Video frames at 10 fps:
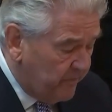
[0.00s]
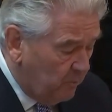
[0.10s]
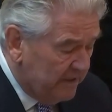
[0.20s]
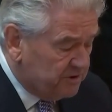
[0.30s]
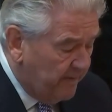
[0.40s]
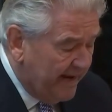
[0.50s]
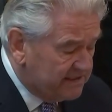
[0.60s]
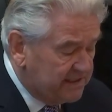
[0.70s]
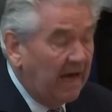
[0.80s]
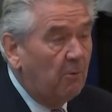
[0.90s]
which
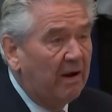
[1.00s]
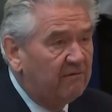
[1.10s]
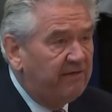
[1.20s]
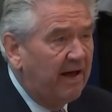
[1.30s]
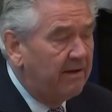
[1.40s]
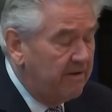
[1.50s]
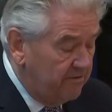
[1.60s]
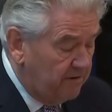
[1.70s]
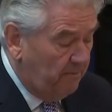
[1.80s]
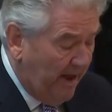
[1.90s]
makes their welfare
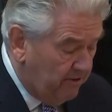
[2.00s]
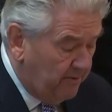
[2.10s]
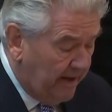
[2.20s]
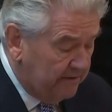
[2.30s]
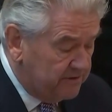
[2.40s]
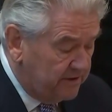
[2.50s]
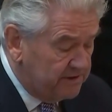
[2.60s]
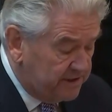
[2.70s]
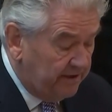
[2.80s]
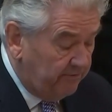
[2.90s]
the paramount
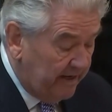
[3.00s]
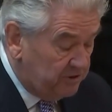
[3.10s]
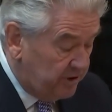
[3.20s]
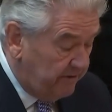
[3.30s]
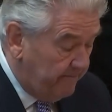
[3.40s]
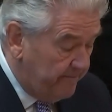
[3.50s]
consideration.